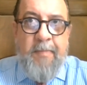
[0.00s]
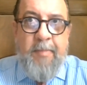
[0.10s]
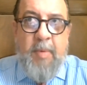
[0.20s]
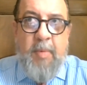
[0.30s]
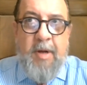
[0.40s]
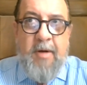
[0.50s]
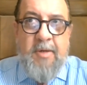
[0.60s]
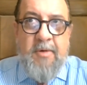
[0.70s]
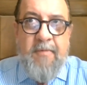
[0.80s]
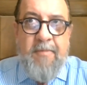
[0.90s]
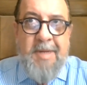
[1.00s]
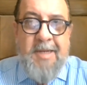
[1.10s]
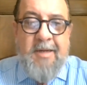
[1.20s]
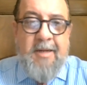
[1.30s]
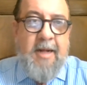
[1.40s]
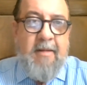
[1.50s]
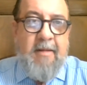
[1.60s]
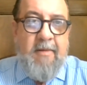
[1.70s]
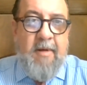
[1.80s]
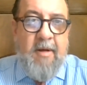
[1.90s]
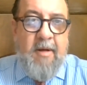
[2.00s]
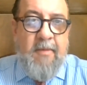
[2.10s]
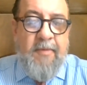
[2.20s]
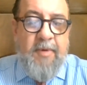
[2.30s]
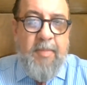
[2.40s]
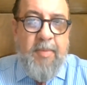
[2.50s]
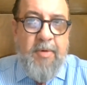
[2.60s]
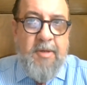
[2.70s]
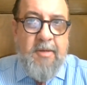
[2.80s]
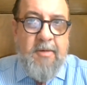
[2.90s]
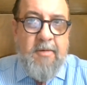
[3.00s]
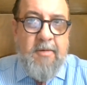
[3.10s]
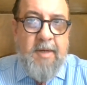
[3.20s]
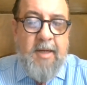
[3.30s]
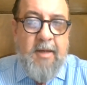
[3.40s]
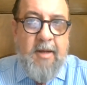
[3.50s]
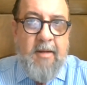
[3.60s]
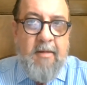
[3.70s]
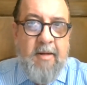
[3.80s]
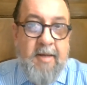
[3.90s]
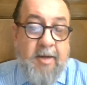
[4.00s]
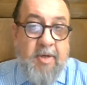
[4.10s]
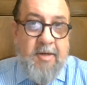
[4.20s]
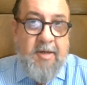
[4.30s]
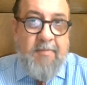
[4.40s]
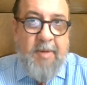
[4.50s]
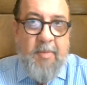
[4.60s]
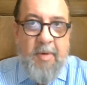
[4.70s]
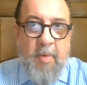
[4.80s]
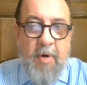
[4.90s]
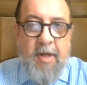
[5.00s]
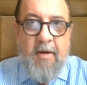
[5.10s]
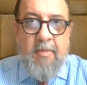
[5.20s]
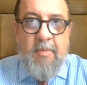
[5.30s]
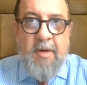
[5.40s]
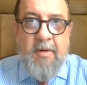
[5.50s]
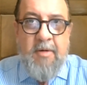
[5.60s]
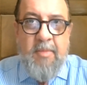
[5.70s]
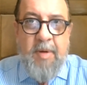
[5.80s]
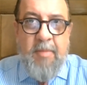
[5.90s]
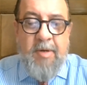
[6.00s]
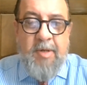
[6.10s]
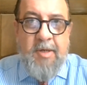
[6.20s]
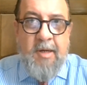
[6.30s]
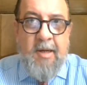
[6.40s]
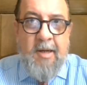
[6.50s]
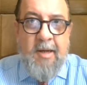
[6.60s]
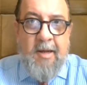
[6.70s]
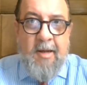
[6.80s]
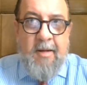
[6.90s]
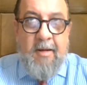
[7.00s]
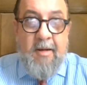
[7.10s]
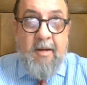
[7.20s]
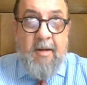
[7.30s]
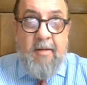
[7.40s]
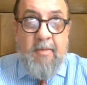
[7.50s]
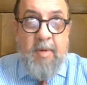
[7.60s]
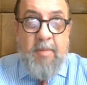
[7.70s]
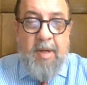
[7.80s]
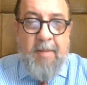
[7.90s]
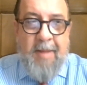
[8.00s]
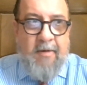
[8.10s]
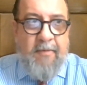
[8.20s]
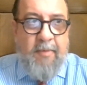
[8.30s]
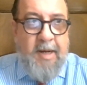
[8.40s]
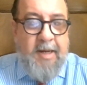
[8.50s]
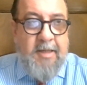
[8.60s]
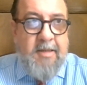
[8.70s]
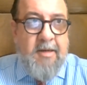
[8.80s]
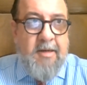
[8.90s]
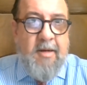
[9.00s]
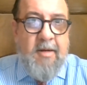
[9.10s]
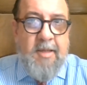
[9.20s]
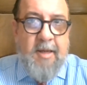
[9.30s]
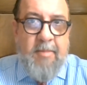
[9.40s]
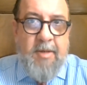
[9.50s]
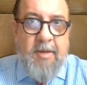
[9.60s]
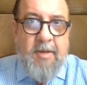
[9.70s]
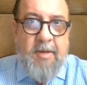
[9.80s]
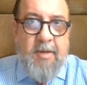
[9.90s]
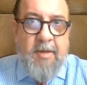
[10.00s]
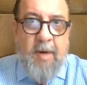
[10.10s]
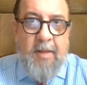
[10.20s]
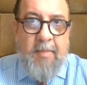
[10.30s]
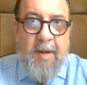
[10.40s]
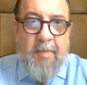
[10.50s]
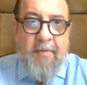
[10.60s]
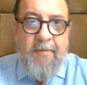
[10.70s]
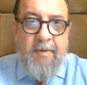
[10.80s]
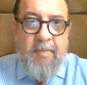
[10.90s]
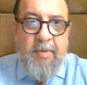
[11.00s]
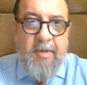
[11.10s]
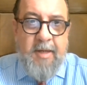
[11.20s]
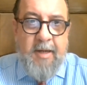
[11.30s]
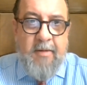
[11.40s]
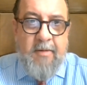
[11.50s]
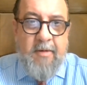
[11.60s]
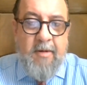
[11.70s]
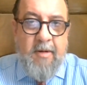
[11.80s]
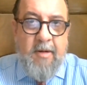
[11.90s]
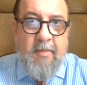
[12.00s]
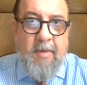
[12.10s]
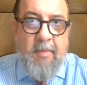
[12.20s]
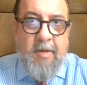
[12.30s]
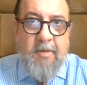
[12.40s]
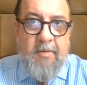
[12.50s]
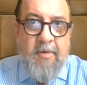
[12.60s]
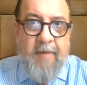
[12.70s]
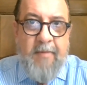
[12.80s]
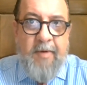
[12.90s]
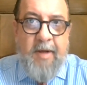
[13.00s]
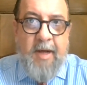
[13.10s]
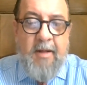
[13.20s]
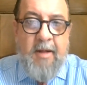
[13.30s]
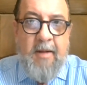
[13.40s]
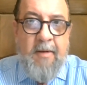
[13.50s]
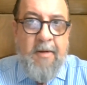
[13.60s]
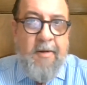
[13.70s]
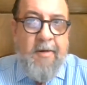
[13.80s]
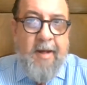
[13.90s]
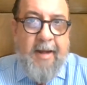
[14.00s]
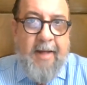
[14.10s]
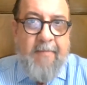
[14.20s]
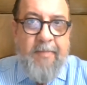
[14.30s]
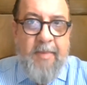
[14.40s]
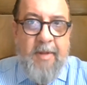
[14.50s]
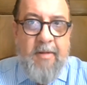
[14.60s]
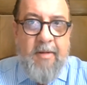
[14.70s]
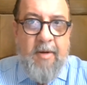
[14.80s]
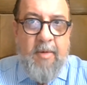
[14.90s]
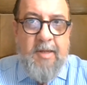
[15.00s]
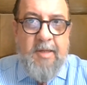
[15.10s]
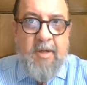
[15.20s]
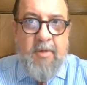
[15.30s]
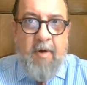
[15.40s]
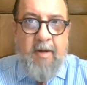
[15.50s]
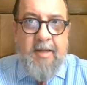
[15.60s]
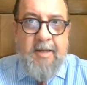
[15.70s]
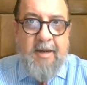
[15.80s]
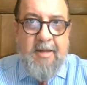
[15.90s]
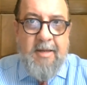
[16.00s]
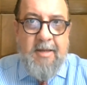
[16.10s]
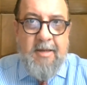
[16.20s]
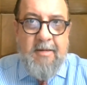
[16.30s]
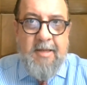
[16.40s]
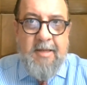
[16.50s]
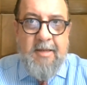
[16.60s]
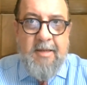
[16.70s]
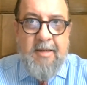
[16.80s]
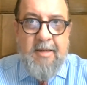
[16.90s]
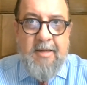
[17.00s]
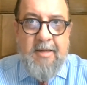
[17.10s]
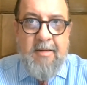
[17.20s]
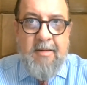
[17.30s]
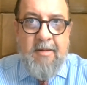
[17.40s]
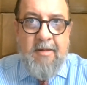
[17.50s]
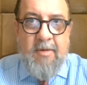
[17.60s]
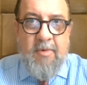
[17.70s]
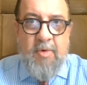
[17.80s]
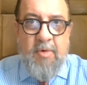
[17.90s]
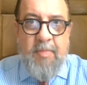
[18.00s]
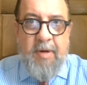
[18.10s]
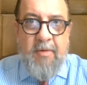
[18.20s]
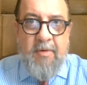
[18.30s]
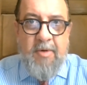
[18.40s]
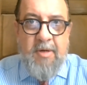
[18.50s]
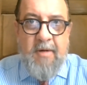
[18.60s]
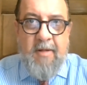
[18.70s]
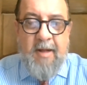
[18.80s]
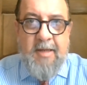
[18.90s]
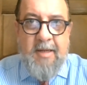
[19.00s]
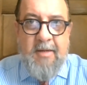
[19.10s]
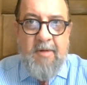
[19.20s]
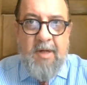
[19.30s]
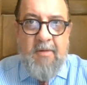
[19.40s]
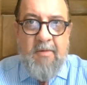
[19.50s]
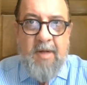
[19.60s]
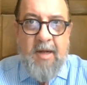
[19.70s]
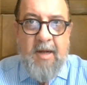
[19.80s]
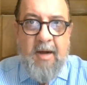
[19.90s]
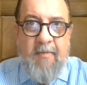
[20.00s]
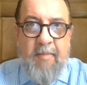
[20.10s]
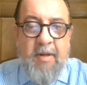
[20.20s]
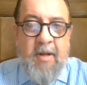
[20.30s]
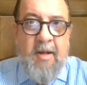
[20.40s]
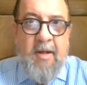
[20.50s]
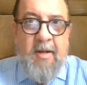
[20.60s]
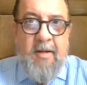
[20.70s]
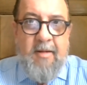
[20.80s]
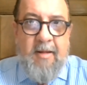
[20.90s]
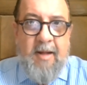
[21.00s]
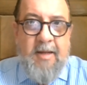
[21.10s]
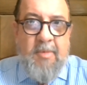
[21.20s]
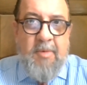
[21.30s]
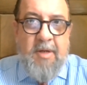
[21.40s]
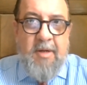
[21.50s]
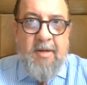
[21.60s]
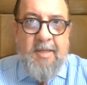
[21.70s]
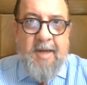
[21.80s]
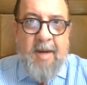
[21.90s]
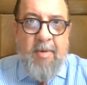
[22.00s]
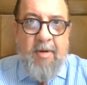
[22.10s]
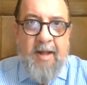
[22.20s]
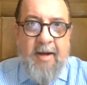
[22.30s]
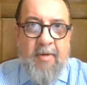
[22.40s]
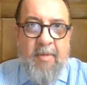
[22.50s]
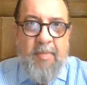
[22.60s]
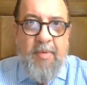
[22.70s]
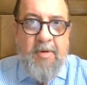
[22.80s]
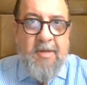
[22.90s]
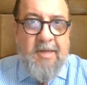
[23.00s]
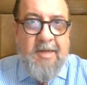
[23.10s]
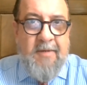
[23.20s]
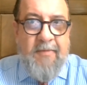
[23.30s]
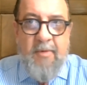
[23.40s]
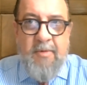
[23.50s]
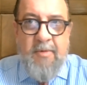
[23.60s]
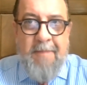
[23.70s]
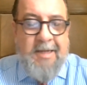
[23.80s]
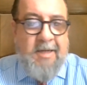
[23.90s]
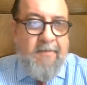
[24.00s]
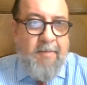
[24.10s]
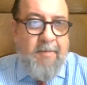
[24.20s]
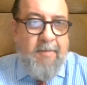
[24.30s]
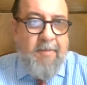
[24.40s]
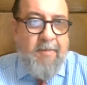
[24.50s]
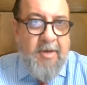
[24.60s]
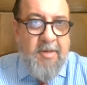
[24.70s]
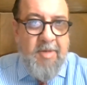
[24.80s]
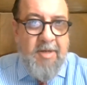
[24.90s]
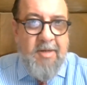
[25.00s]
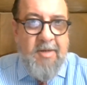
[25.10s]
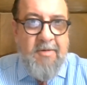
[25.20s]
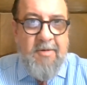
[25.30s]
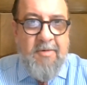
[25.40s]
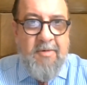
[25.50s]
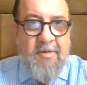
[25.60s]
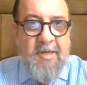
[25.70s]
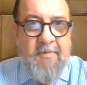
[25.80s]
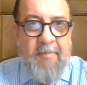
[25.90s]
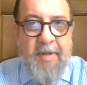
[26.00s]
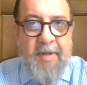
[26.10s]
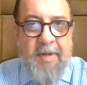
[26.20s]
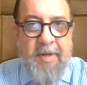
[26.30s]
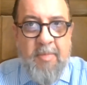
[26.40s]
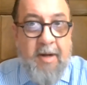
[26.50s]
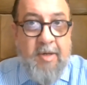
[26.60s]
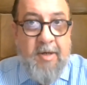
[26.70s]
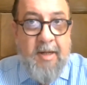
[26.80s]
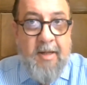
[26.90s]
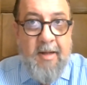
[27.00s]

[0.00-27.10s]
But we are sort of missing that for the ports industry. And it's actually something we're working on. We're going to publish, it will be a matter of weeks, cybersecurity white paper for the port sector. Where we're sort of advocating, again, it's not rocket science here. It's the usual precautionary things that you need to take care of. But the thing is with a cyber attack on a port has of course massive implications because you're disrupting a supply chain.